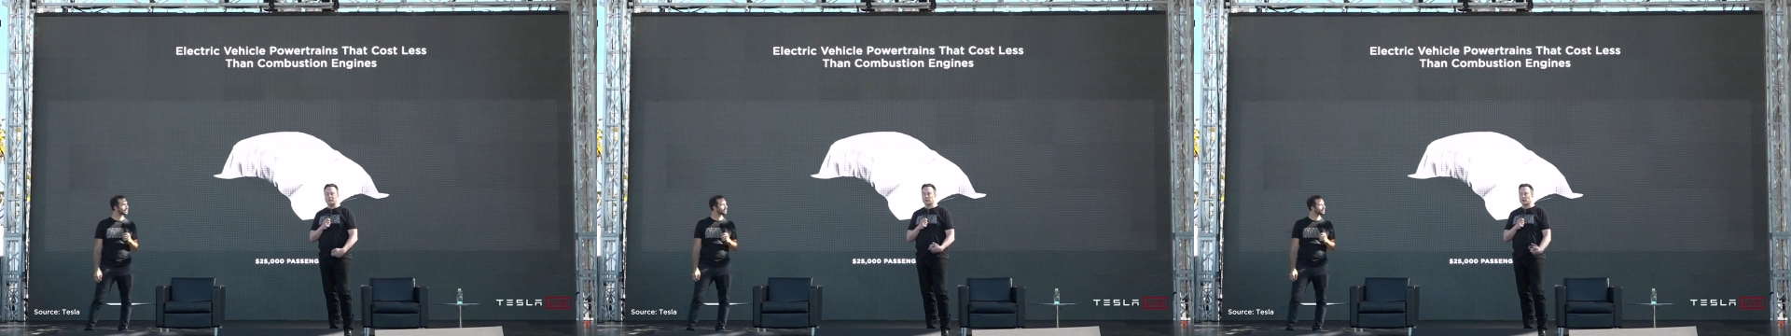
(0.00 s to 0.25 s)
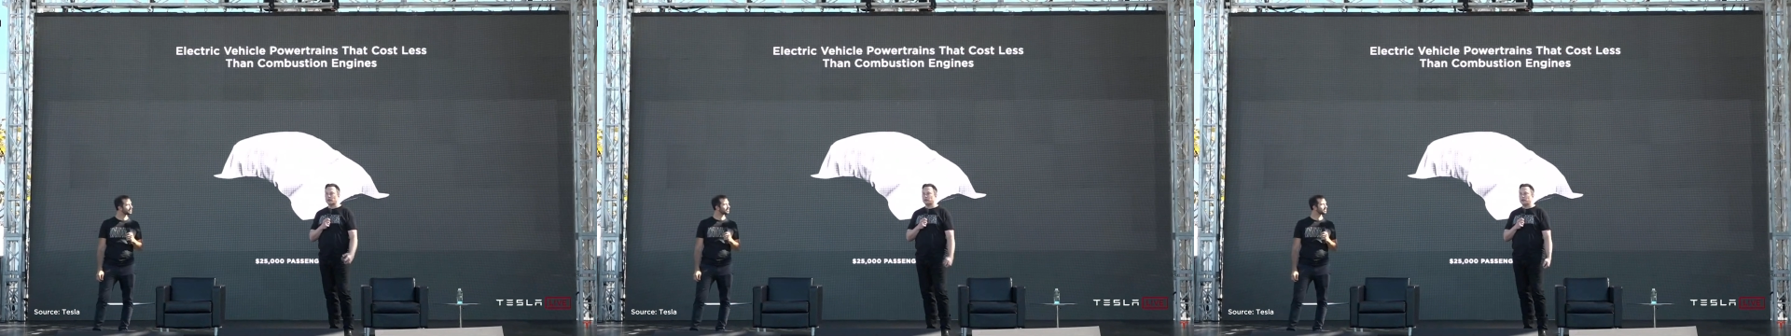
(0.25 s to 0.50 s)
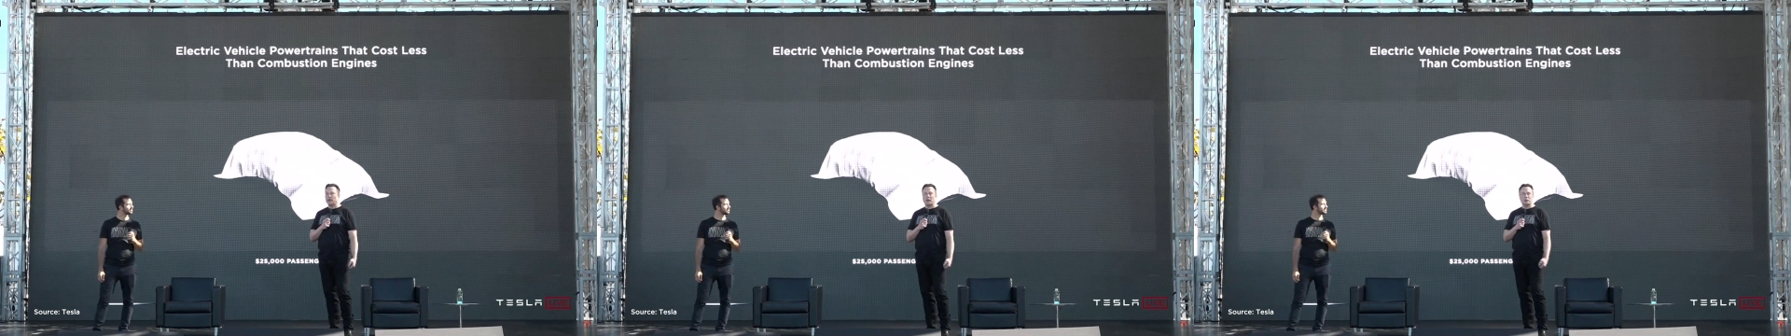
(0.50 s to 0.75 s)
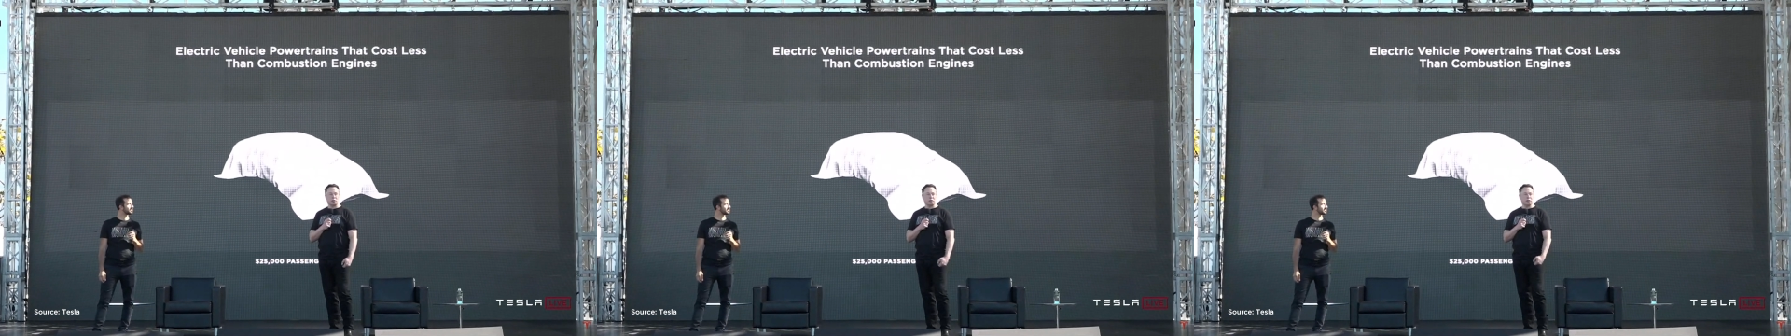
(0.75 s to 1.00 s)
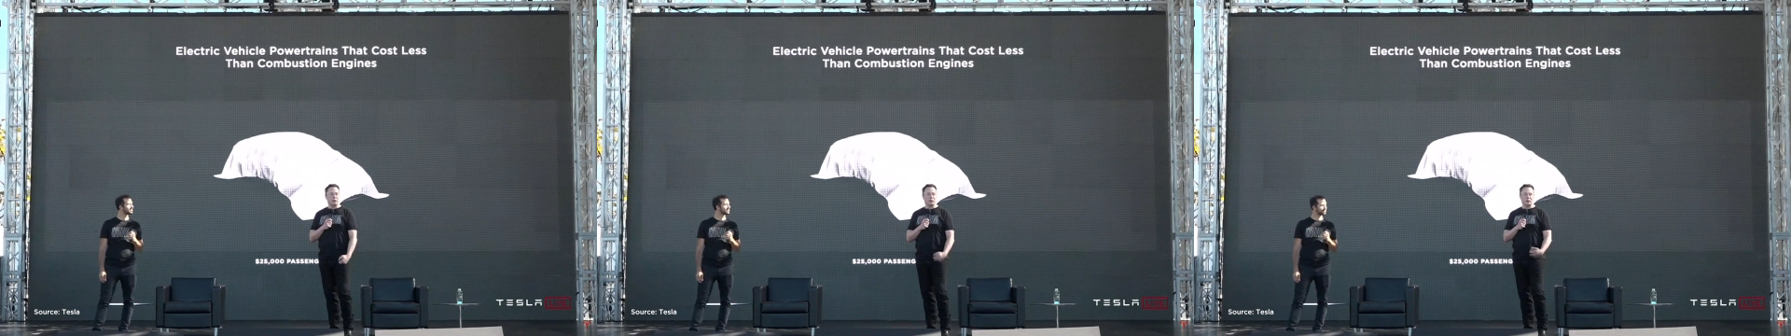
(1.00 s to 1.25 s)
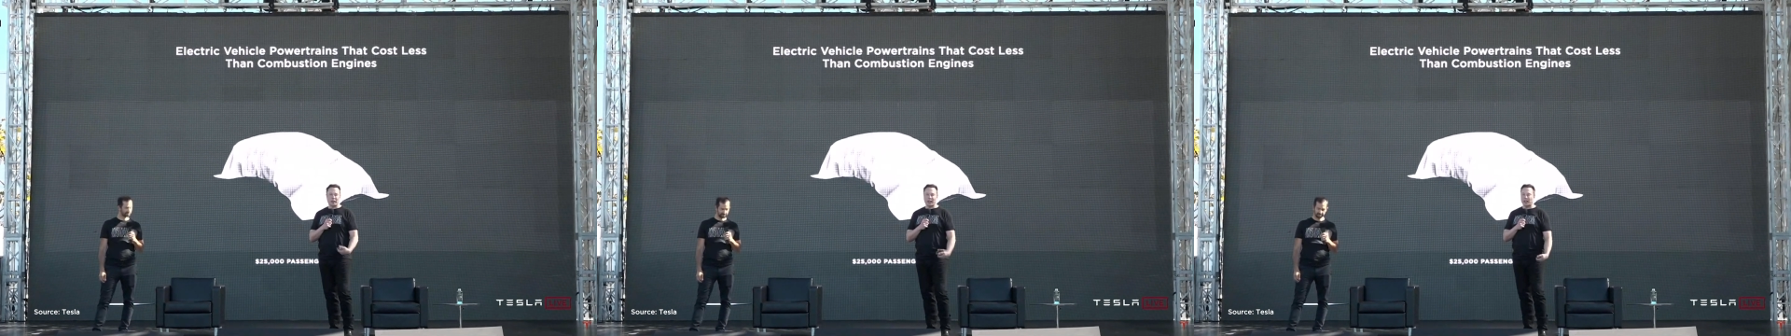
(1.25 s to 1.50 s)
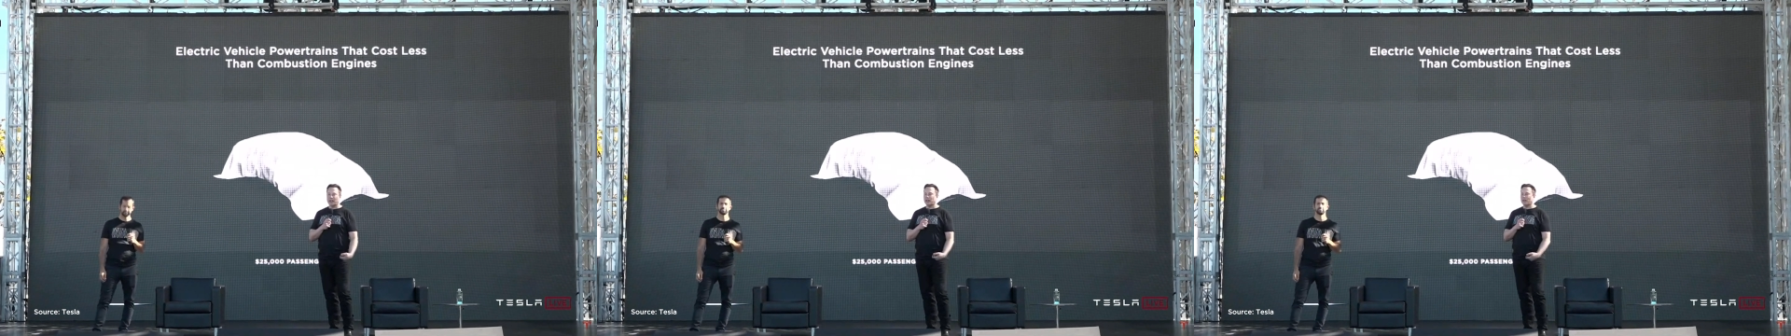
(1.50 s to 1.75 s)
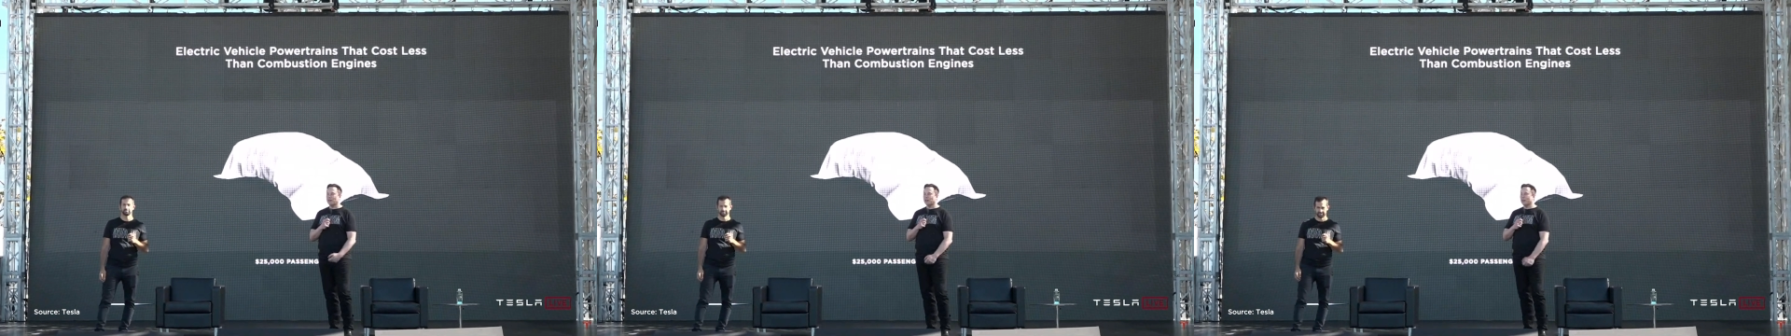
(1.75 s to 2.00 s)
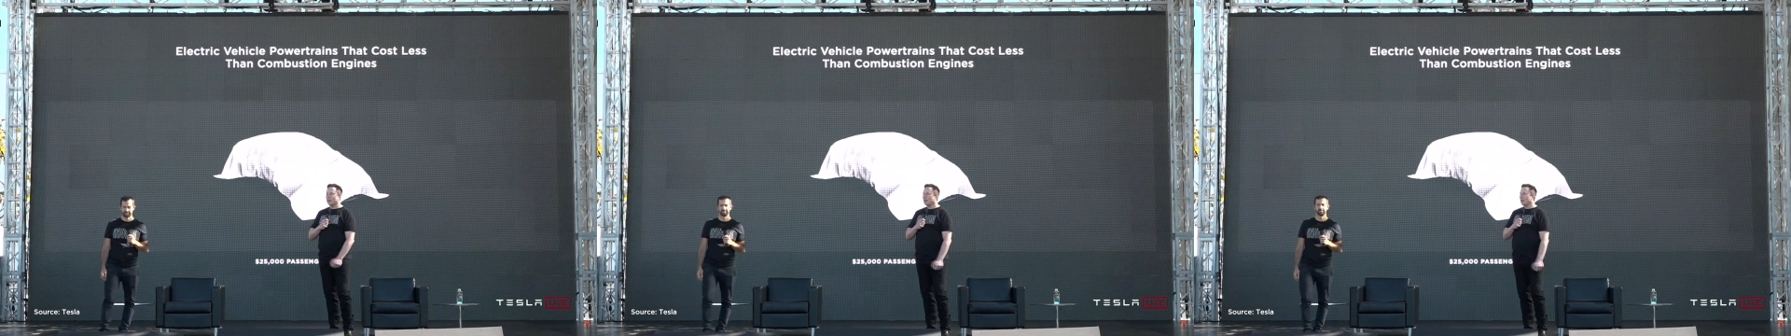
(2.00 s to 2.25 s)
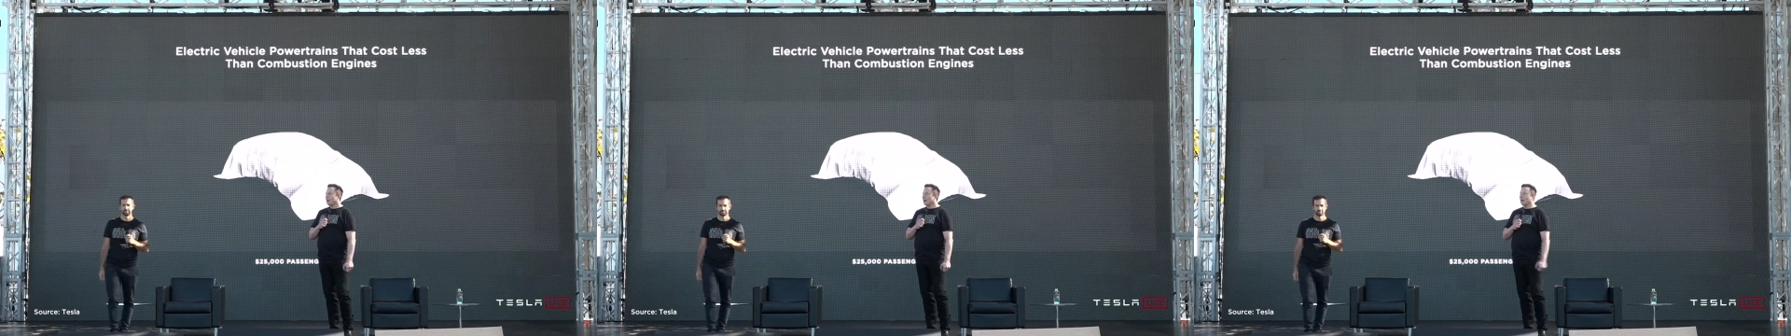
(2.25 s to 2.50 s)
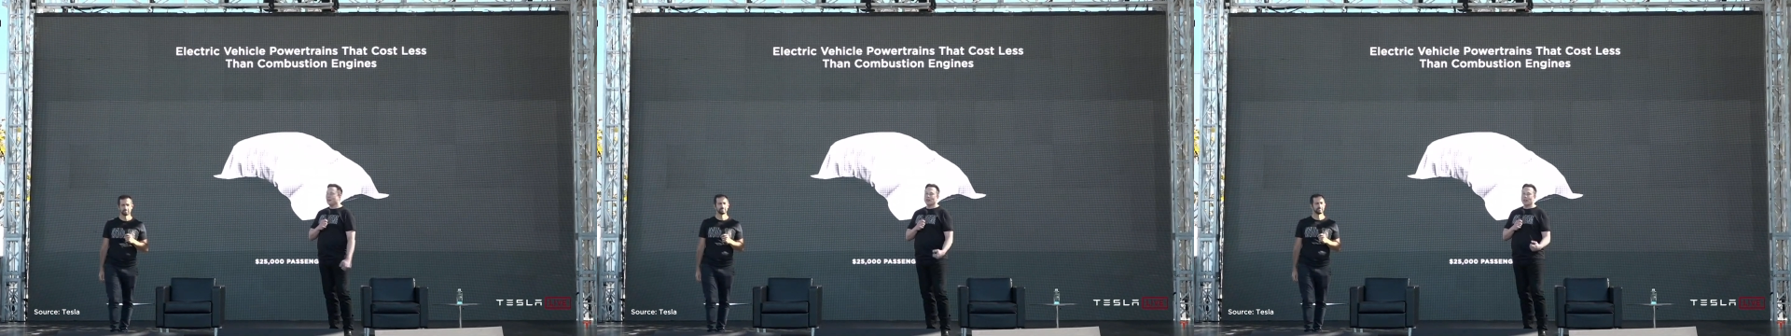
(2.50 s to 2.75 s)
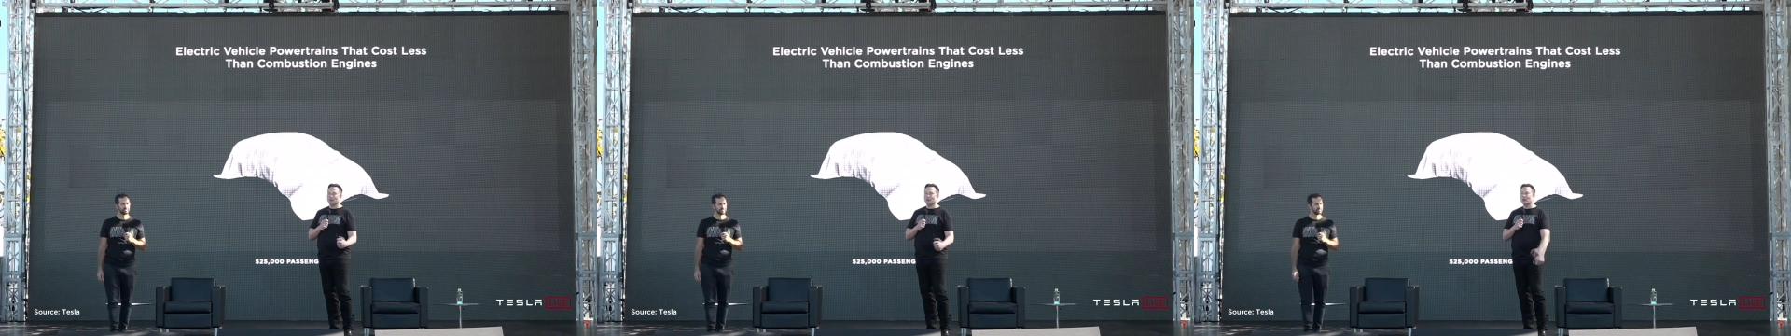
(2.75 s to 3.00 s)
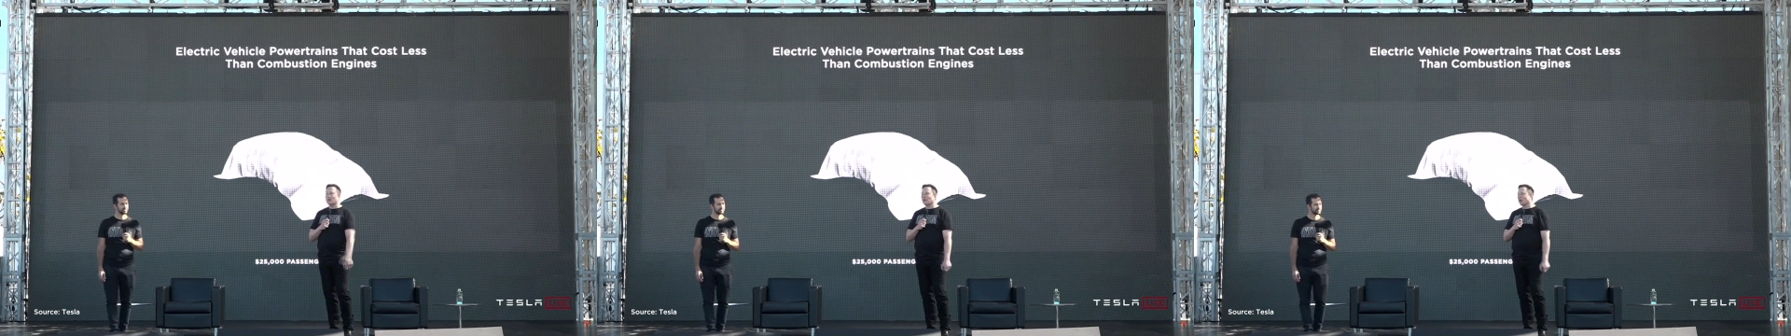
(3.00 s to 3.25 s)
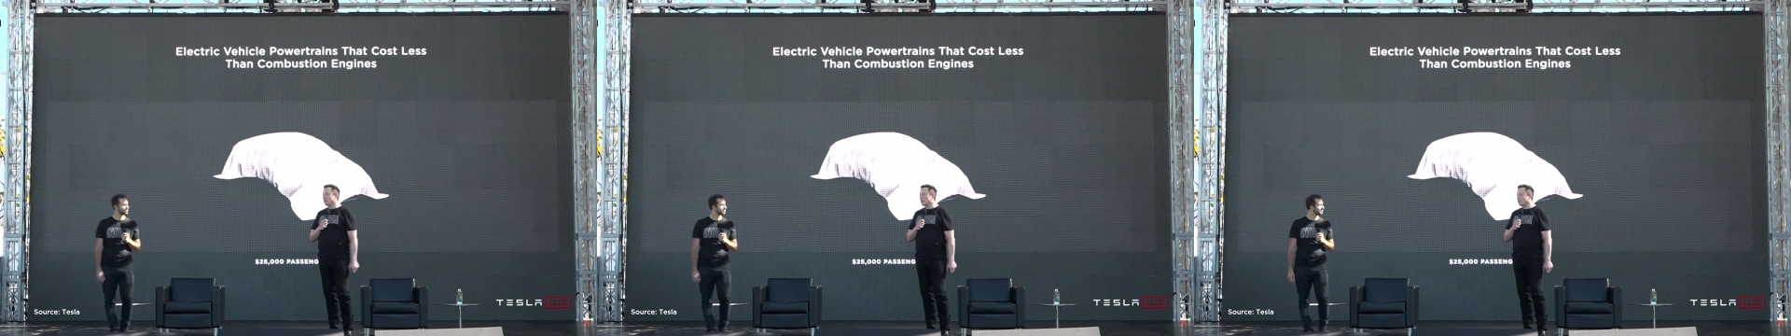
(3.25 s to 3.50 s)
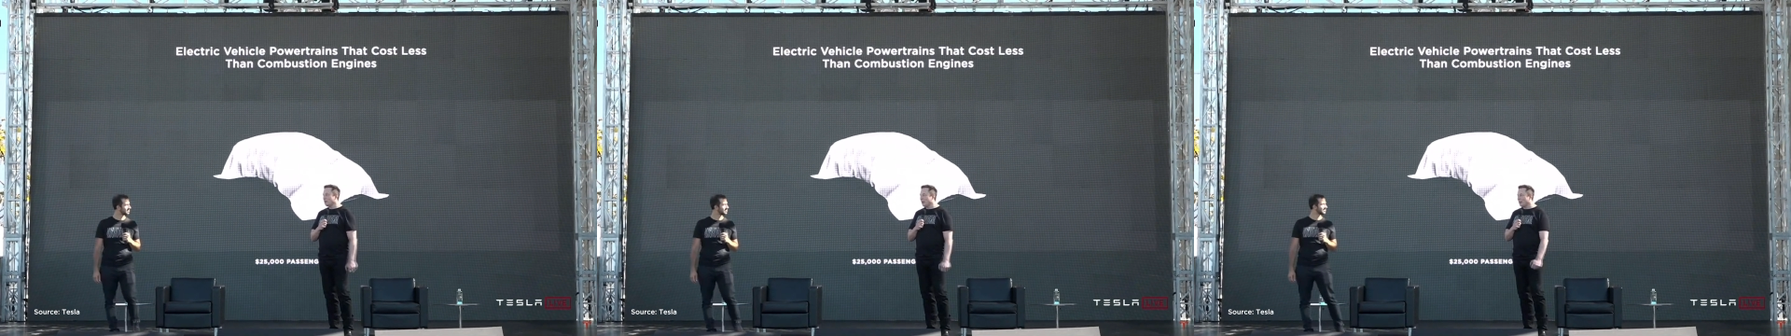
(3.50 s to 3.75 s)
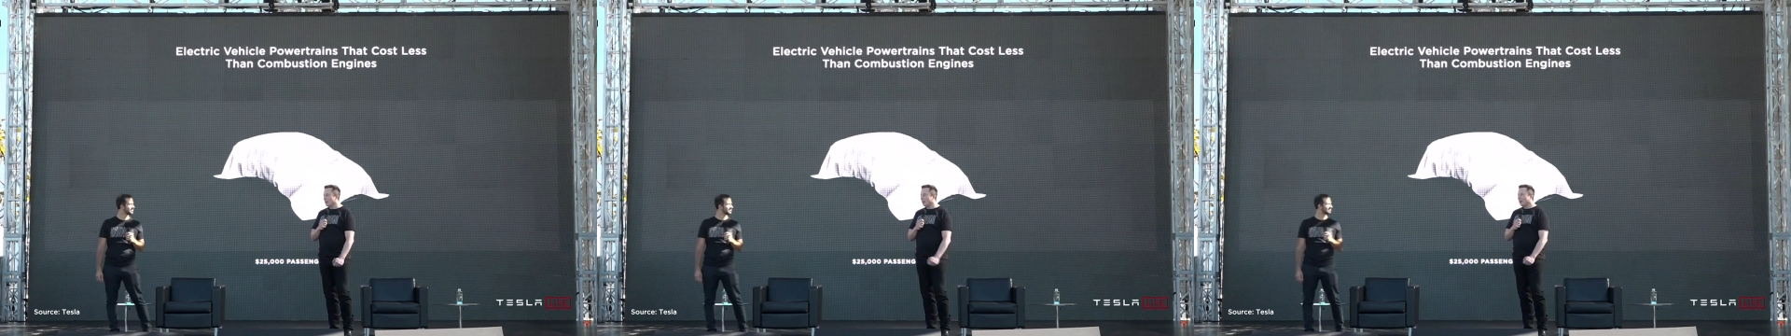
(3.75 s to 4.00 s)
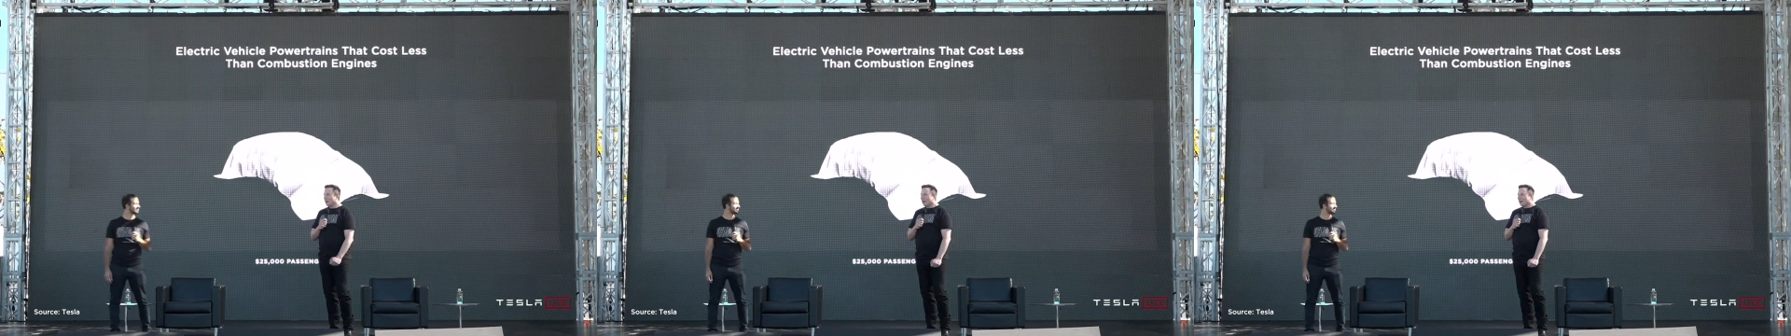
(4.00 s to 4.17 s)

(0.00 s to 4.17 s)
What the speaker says: Nobody's mouth can be seen.